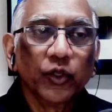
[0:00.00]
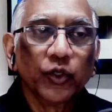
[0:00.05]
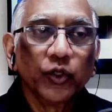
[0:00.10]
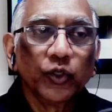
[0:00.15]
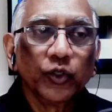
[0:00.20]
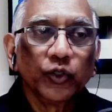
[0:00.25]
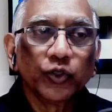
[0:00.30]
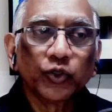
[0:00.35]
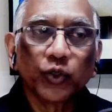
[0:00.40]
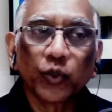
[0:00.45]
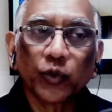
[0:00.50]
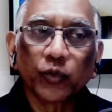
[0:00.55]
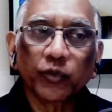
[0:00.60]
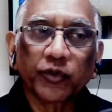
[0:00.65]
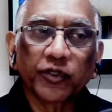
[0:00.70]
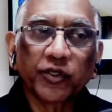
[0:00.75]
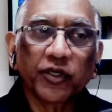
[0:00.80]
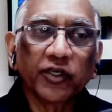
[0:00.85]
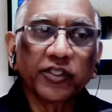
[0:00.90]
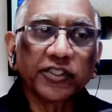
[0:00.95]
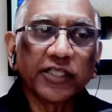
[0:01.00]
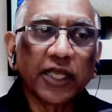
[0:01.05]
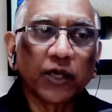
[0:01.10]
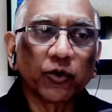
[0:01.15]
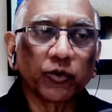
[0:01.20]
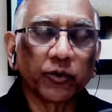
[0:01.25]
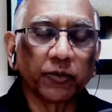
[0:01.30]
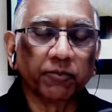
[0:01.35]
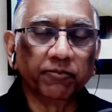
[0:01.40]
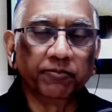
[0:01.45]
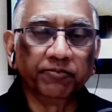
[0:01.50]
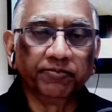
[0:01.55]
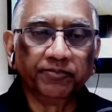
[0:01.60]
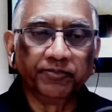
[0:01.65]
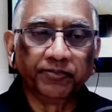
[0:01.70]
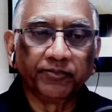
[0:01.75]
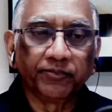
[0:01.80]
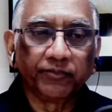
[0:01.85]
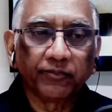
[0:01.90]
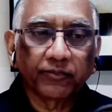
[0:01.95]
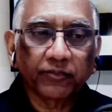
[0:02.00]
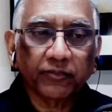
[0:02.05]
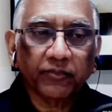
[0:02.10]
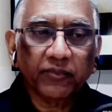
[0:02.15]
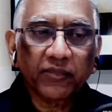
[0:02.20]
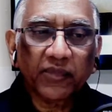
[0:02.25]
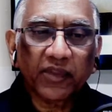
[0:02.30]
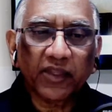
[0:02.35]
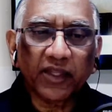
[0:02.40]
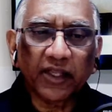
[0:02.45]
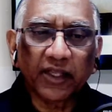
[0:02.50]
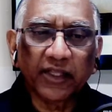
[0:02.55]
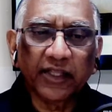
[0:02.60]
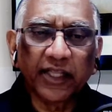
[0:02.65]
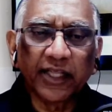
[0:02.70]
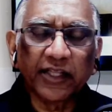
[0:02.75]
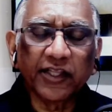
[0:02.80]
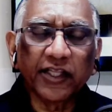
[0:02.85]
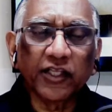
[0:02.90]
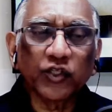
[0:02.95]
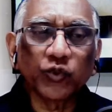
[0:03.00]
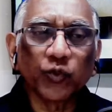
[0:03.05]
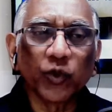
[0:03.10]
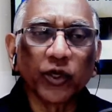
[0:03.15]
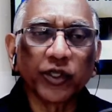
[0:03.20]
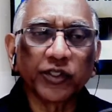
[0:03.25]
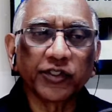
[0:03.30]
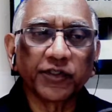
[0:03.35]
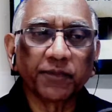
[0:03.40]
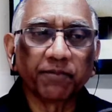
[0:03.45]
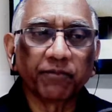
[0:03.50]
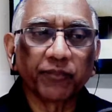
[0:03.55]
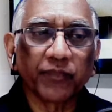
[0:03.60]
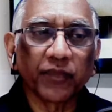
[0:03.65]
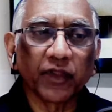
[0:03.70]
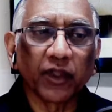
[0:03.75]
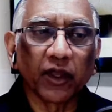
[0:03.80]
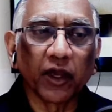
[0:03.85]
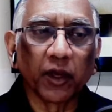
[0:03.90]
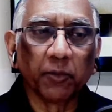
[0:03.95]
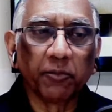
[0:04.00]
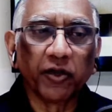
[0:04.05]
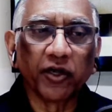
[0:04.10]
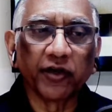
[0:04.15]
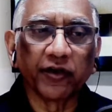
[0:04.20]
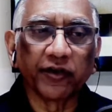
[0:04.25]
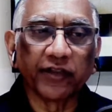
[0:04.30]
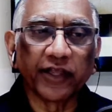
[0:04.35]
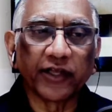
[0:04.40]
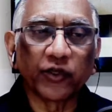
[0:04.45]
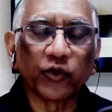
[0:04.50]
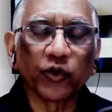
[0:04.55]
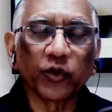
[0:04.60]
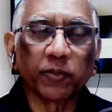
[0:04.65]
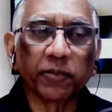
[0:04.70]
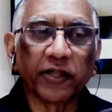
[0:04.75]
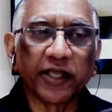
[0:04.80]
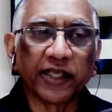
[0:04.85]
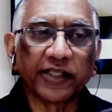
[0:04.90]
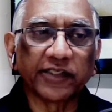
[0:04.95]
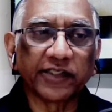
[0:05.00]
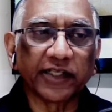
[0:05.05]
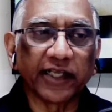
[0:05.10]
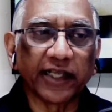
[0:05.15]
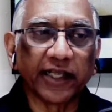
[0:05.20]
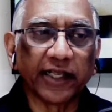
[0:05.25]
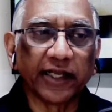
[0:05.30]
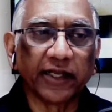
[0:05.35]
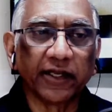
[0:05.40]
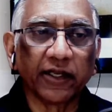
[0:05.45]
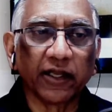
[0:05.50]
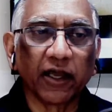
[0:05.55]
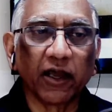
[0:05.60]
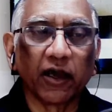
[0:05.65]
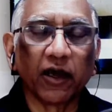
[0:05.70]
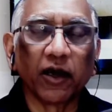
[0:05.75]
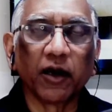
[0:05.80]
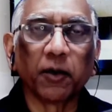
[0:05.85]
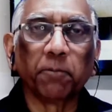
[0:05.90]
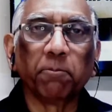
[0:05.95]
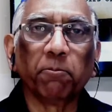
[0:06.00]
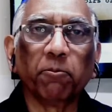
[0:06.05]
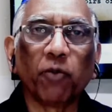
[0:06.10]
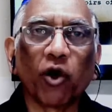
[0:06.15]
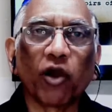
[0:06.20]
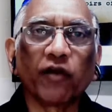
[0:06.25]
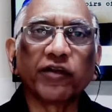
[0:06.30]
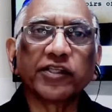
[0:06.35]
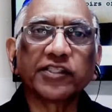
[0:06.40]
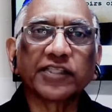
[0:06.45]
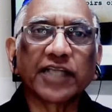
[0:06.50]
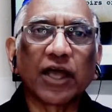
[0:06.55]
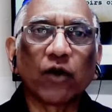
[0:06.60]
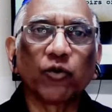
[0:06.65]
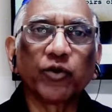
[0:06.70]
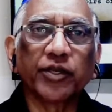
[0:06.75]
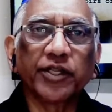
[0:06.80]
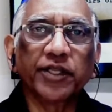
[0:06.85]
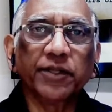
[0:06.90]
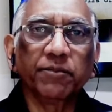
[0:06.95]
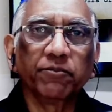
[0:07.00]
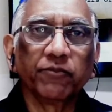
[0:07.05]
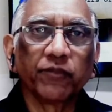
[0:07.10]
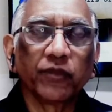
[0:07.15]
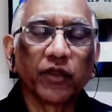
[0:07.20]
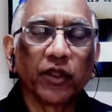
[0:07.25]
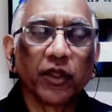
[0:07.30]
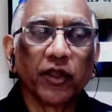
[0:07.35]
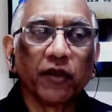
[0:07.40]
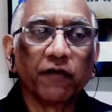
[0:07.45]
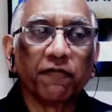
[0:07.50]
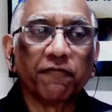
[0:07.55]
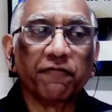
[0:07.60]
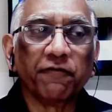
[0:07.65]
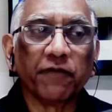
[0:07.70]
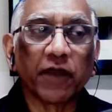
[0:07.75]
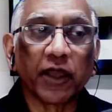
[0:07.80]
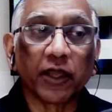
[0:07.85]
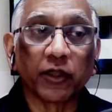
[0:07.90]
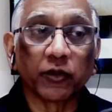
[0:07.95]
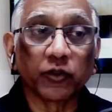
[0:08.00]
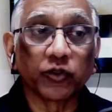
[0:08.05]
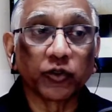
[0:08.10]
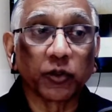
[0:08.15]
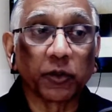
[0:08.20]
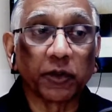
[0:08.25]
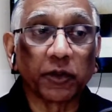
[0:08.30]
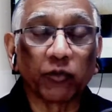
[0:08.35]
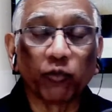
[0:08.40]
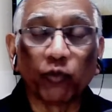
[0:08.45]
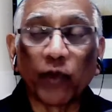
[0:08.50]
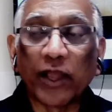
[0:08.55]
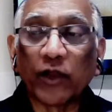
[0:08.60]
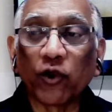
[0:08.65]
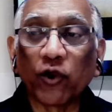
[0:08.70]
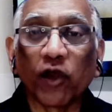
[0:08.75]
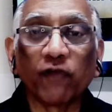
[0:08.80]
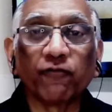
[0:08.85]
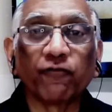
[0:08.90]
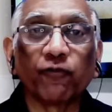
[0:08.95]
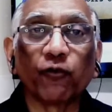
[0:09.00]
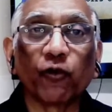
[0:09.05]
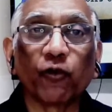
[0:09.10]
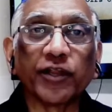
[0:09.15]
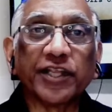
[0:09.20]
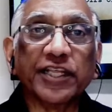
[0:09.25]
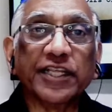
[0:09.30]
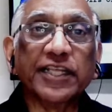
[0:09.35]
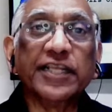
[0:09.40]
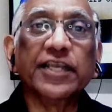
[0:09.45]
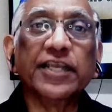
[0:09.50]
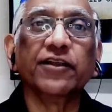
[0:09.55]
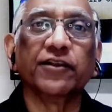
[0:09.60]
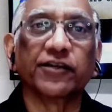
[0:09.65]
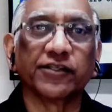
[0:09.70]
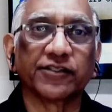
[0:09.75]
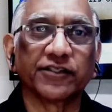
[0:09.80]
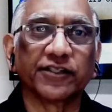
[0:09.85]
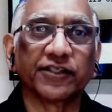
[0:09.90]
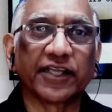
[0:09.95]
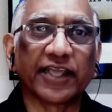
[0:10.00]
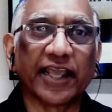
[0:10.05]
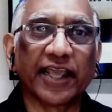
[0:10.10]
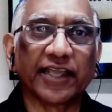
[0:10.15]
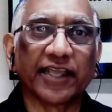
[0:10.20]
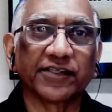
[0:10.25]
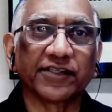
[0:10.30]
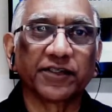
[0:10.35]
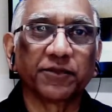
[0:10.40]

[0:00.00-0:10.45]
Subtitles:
So turns out that this was a murder that took place in Morris County. So it went on for years, the case.